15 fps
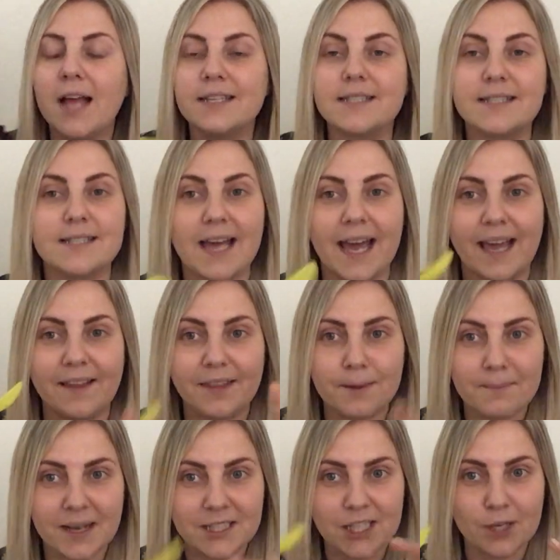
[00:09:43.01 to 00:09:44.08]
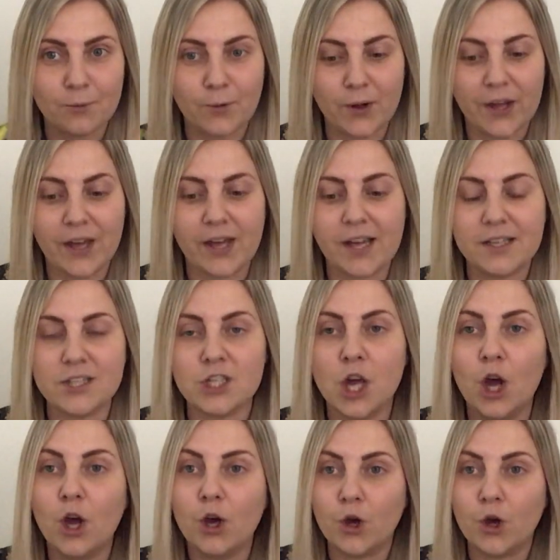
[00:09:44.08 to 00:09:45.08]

Say the magic words,